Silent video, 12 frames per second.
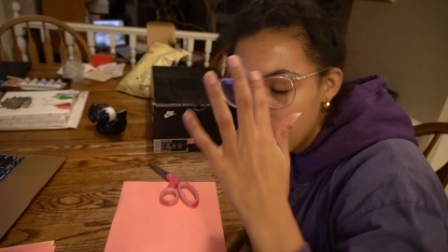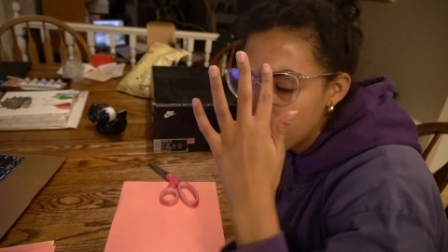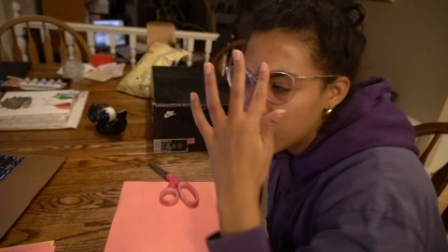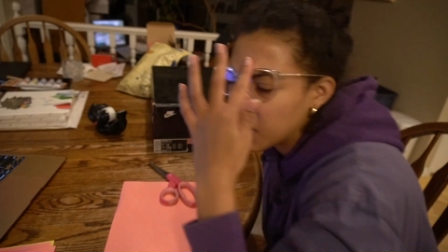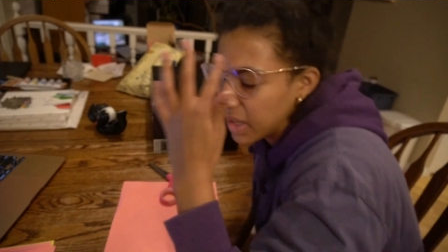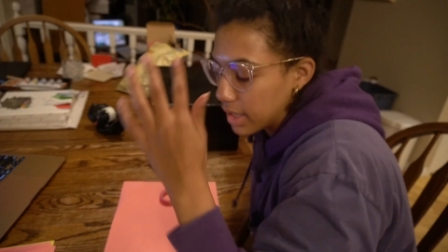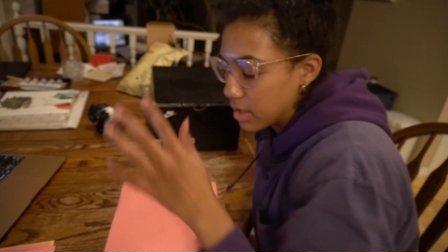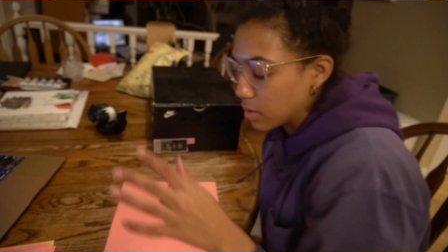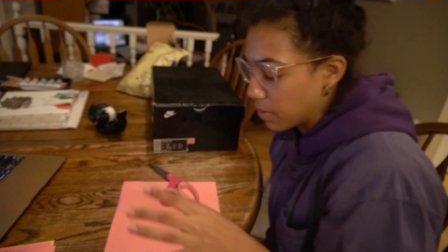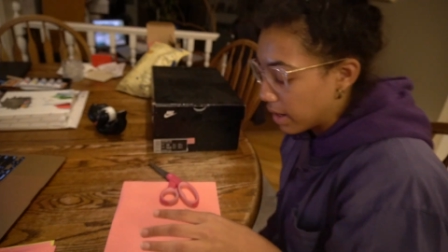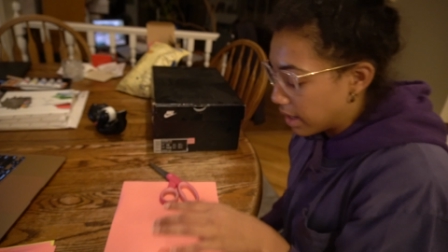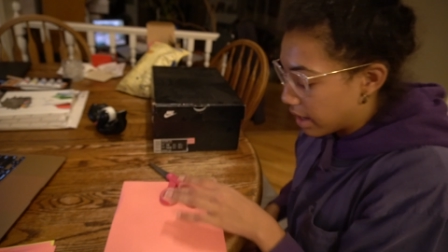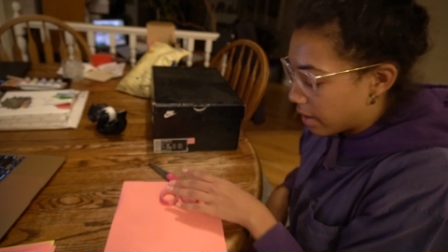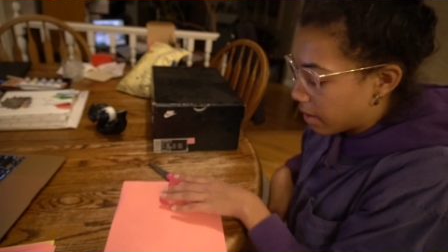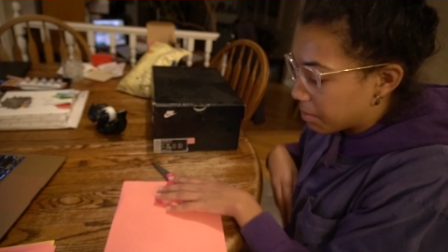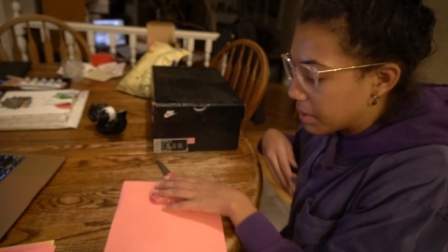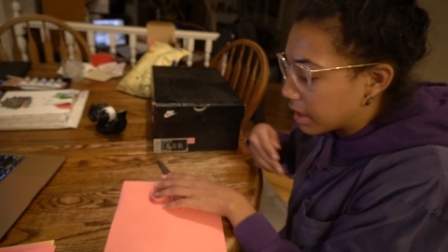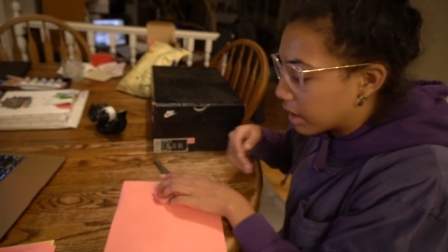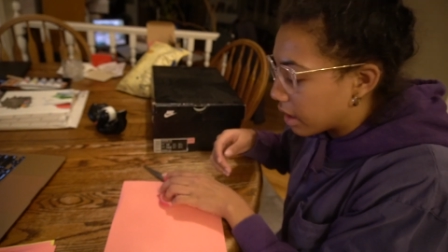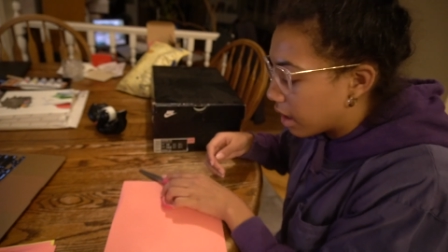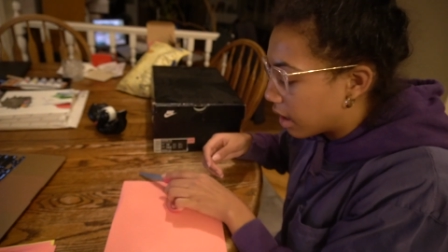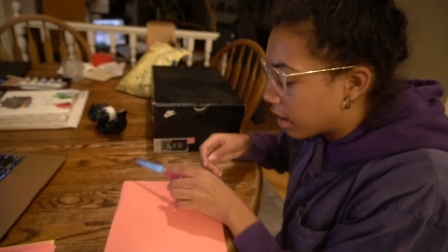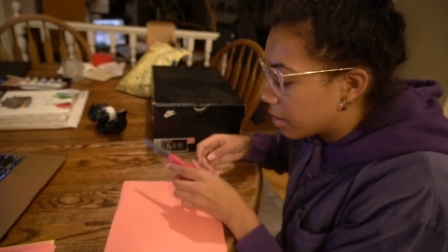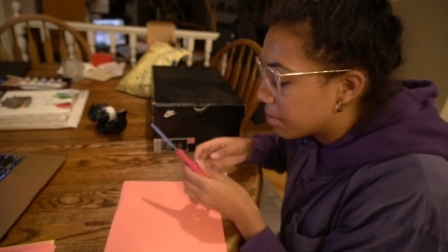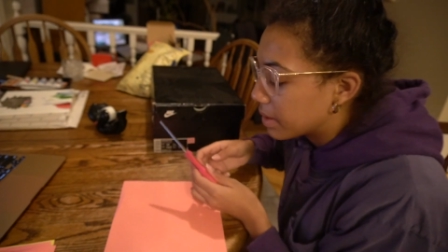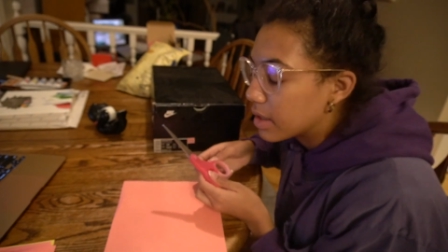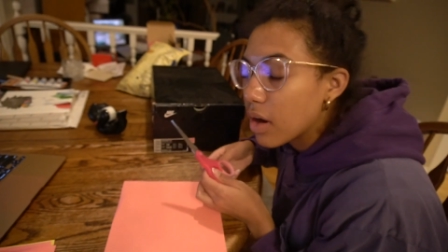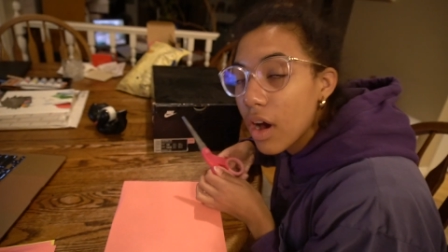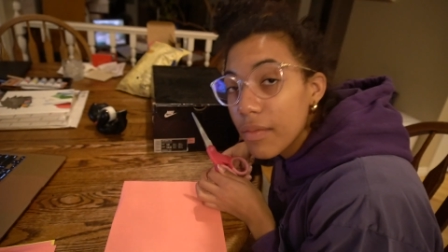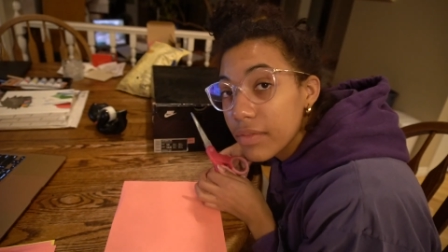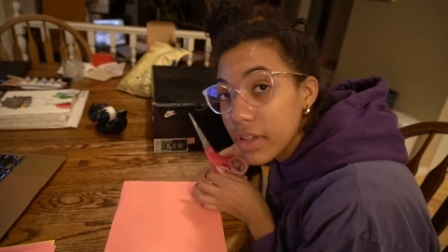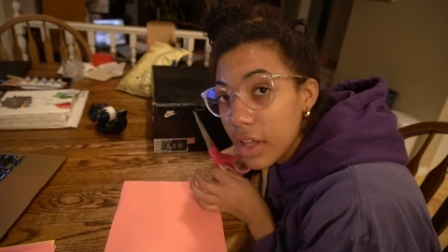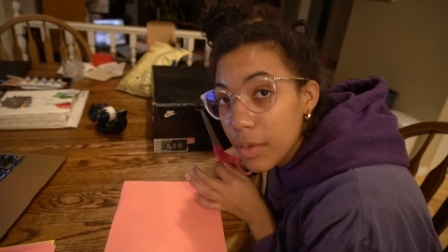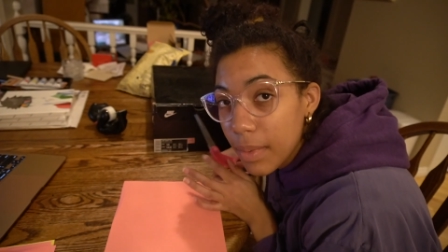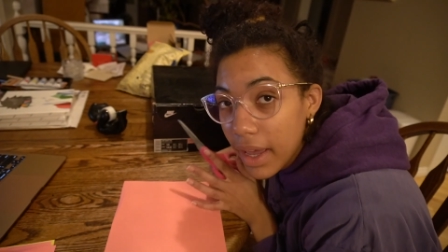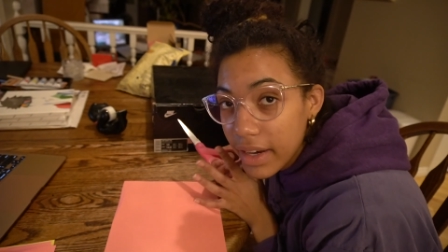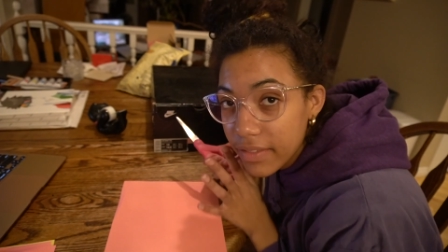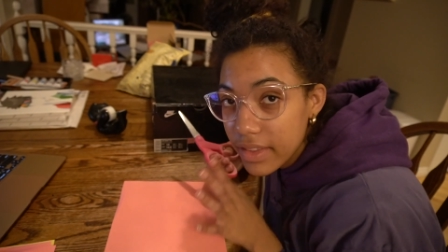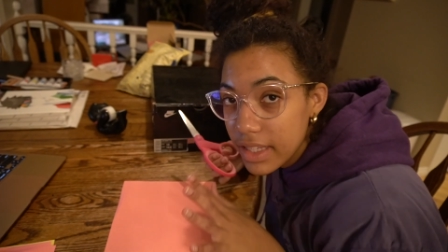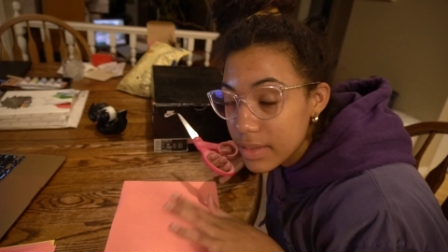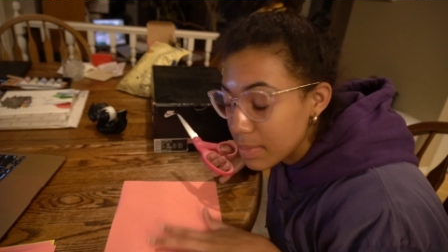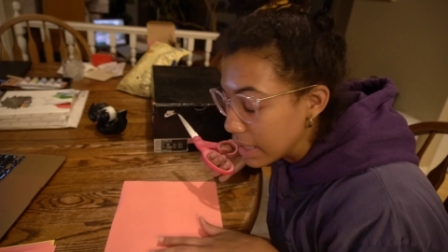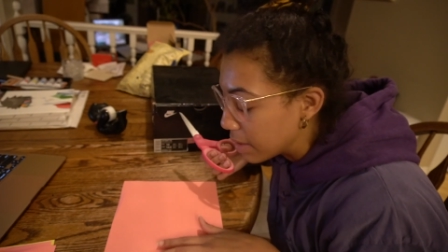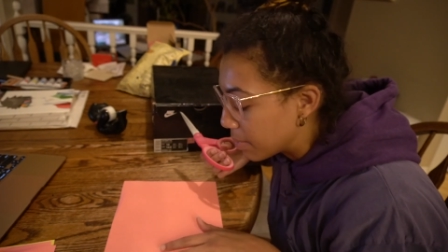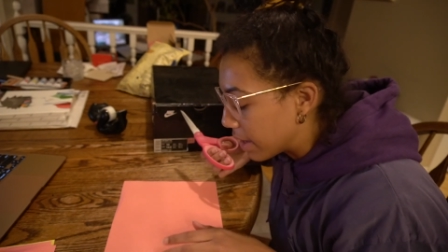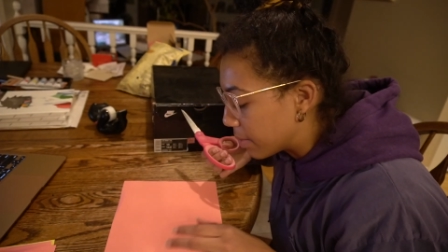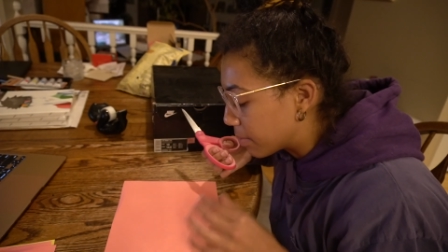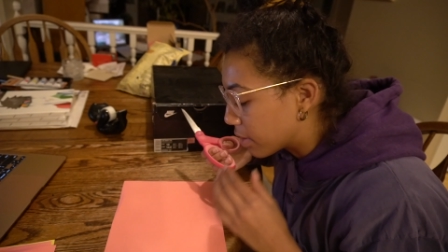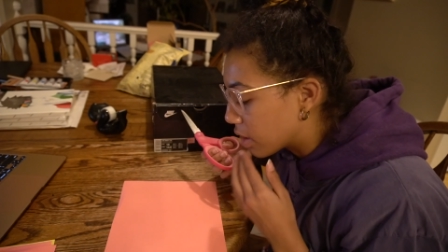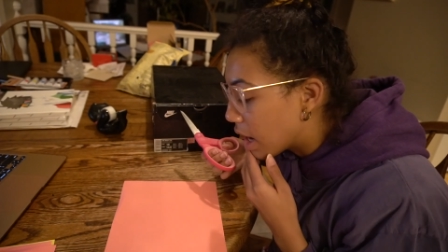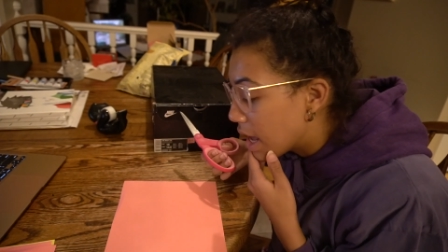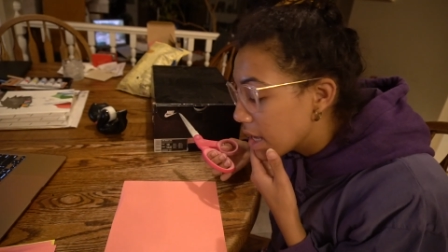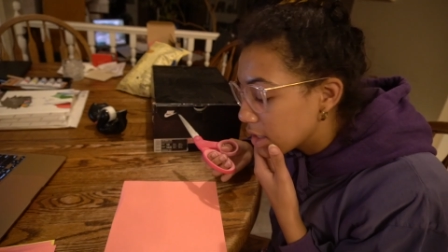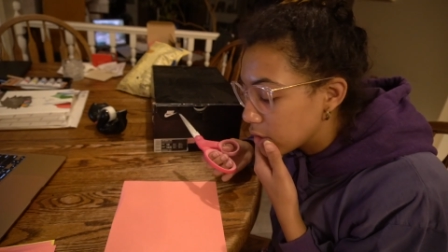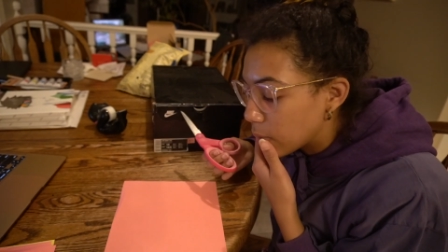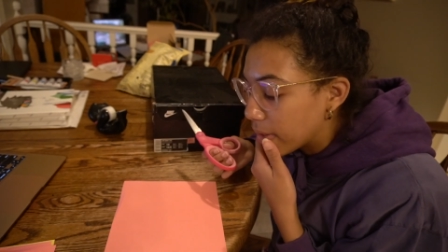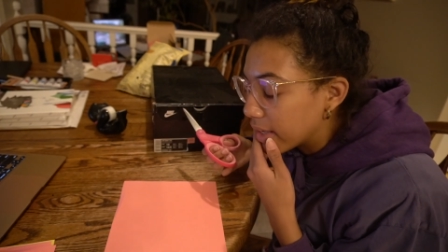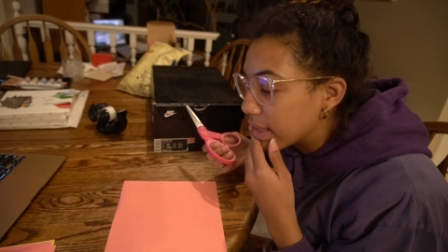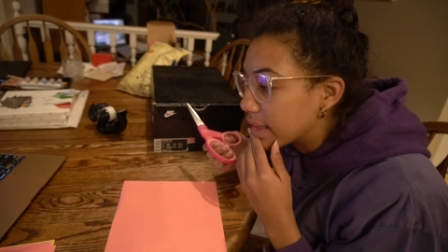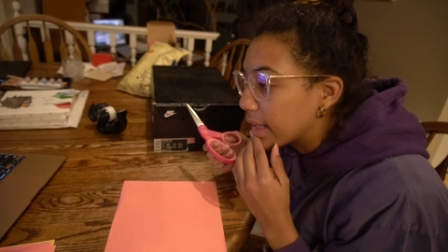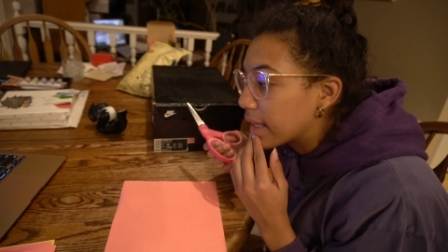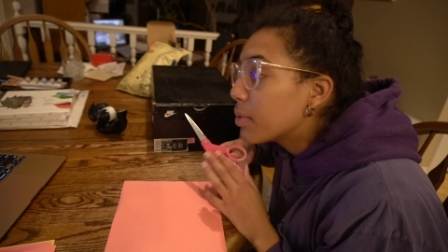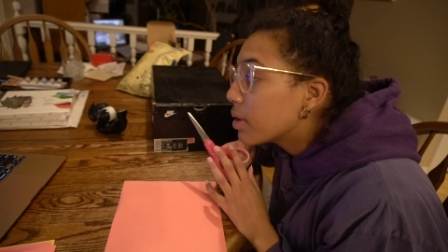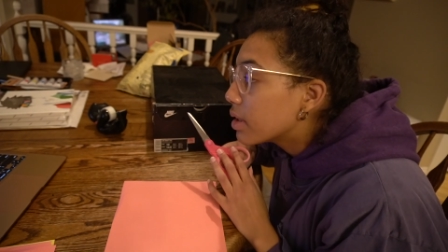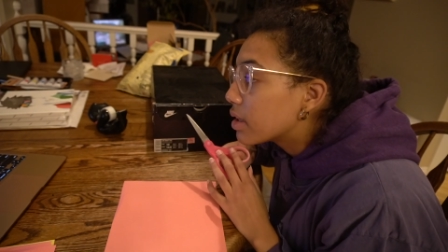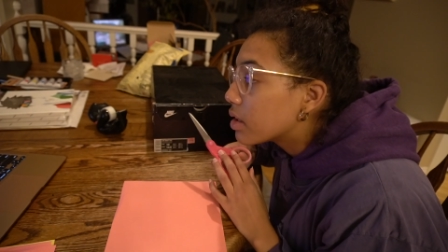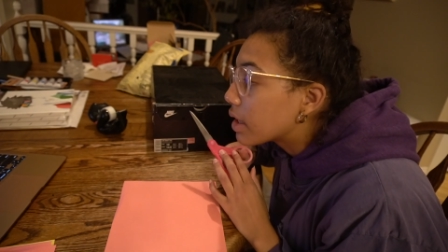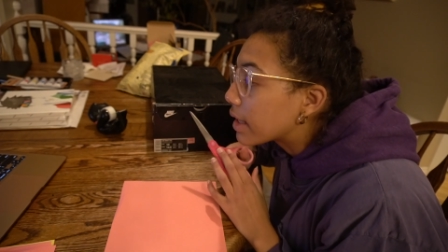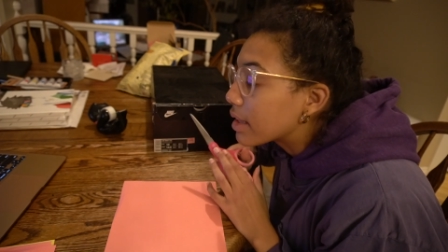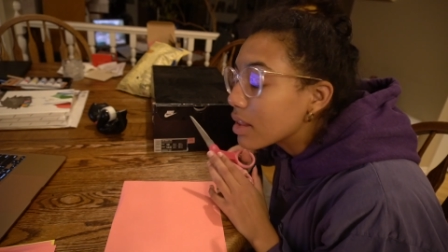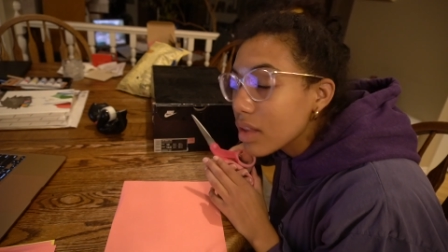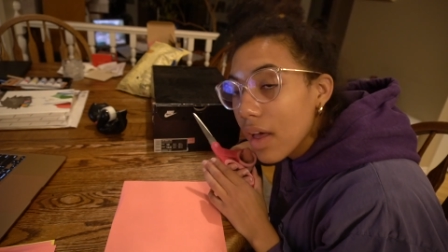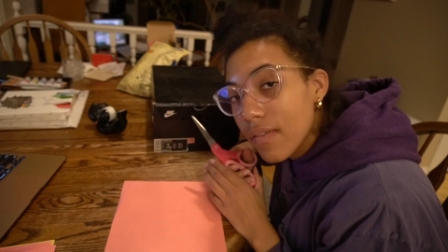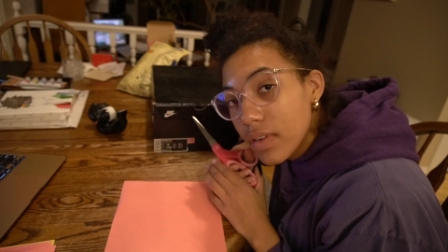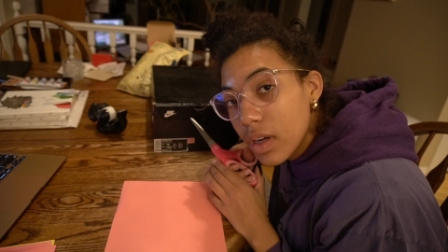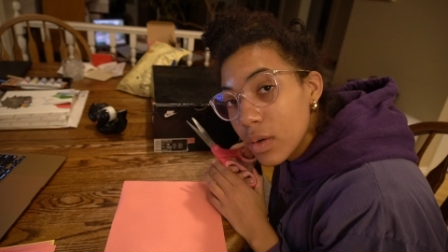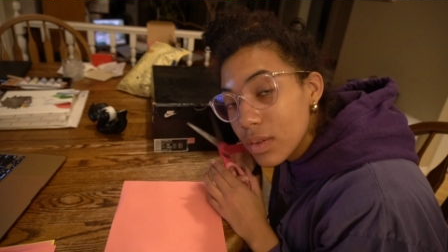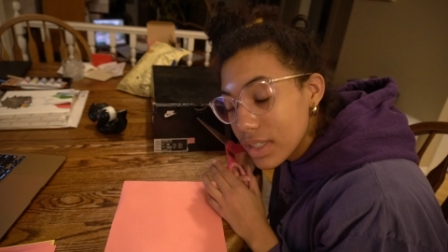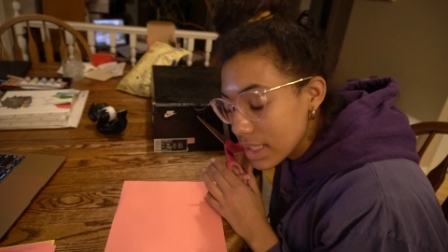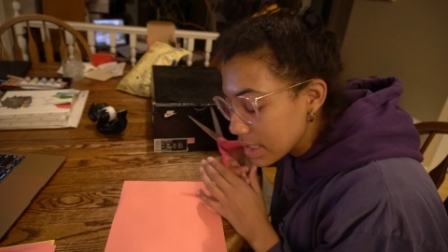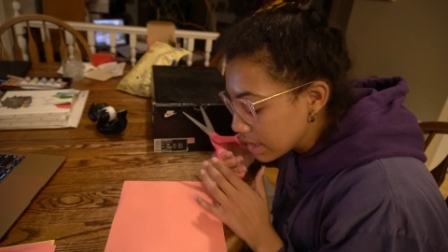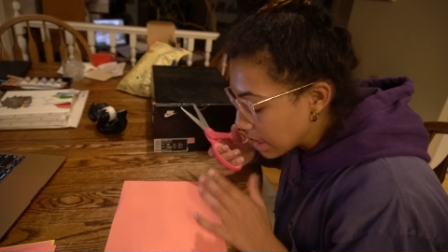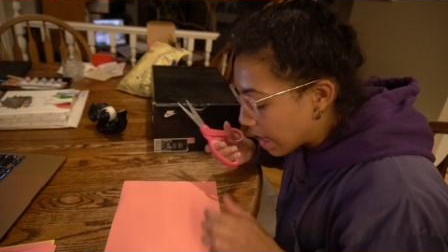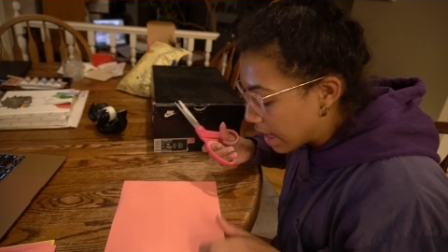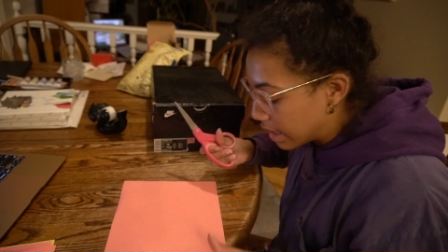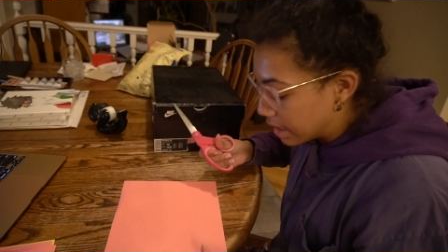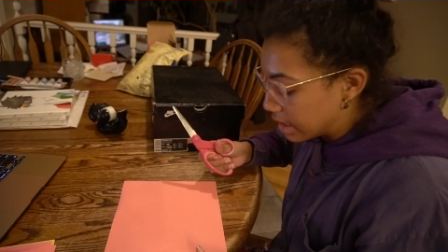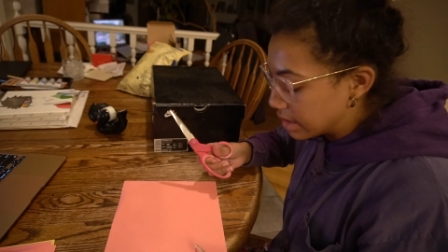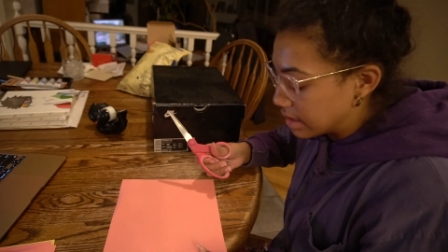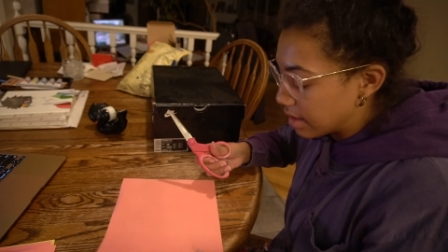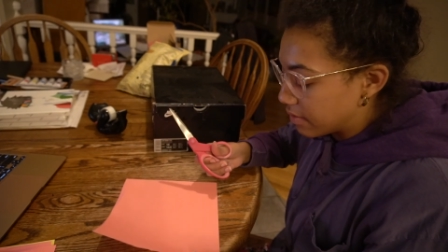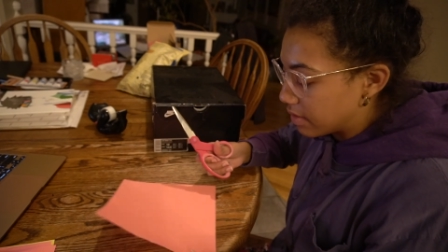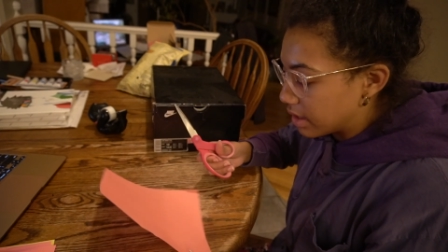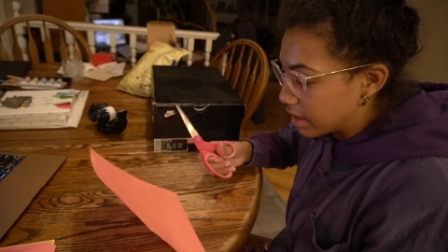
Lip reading: Okay, so right now I'm gonna cut up an envelope out of this pink paper so I can like put little like love notes inside and stuff like